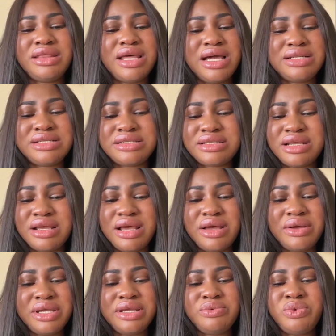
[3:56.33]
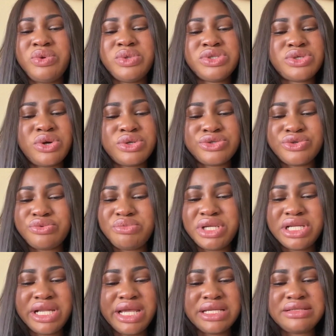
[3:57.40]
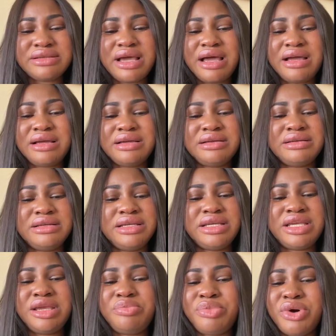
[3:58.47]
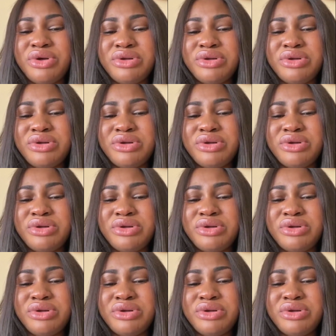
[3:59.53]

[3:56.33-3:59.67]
that he will talk to me later. He keep